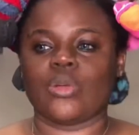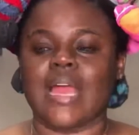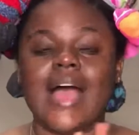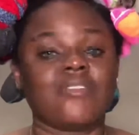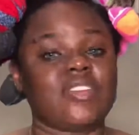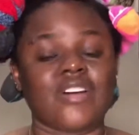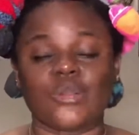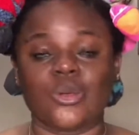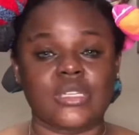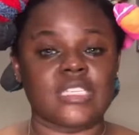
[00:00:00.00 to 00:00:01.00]
I have never
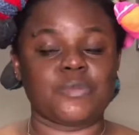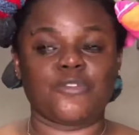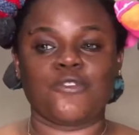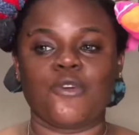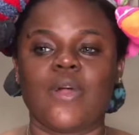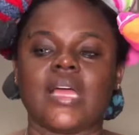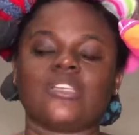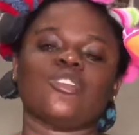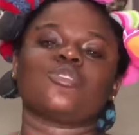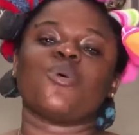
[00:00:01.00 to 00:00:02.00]
done this before. I
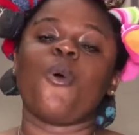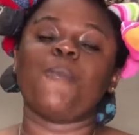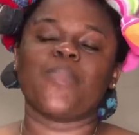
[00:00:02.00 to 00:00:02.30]
just hope